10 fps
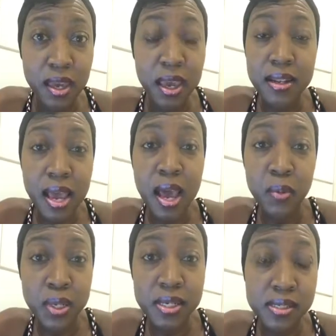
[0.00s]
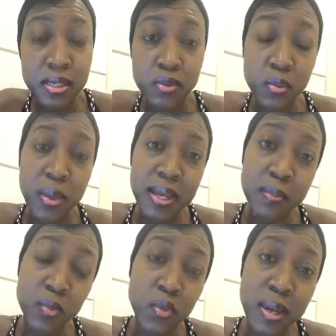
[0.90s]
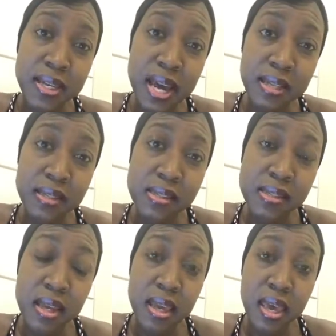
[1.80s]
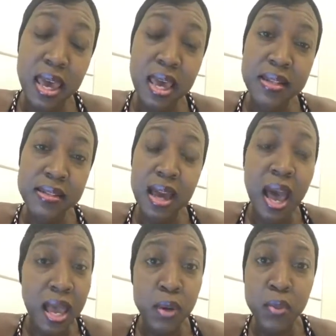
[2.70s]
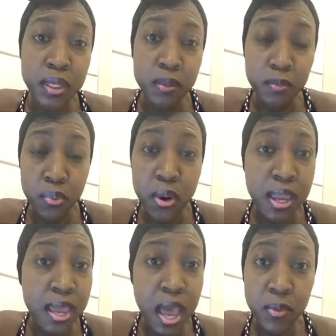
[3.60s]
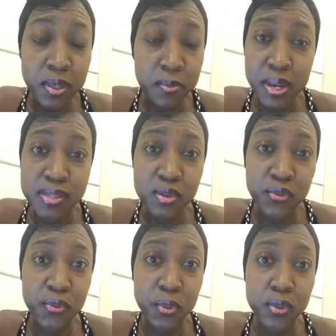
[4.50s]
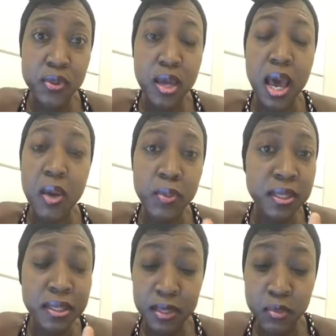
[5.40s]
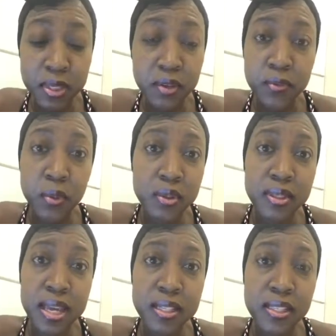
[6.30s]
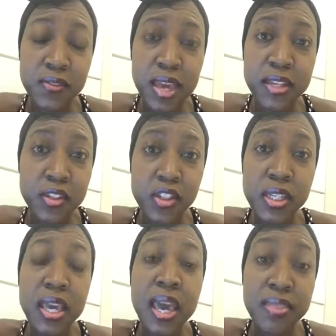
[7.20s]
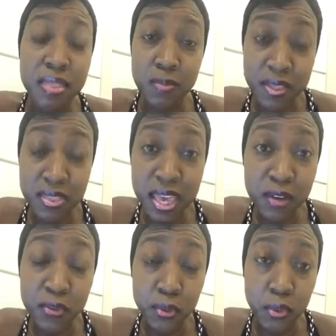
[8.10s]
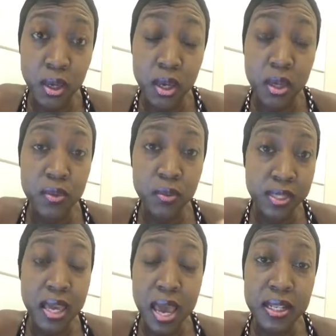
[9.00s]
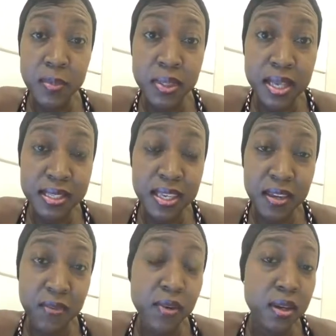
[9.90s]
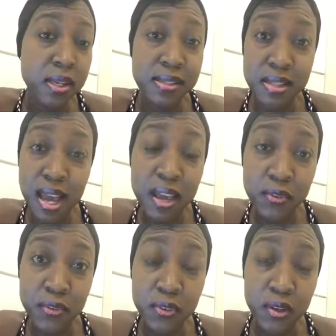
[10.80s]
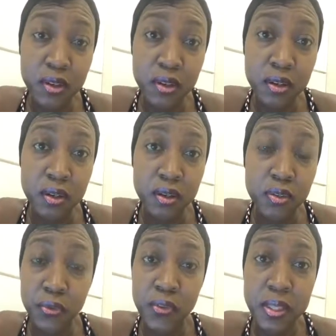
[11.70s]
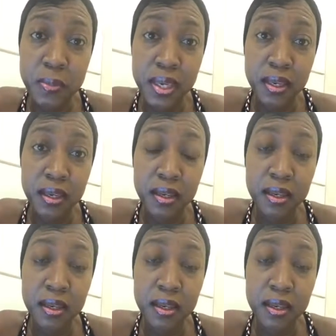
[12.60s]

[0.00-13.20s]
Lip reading: And I will listen to my guidance. And I will pray, I will bless the food, I will get rid of all the negative energy and be thankful to the animal that gave his life to feed me.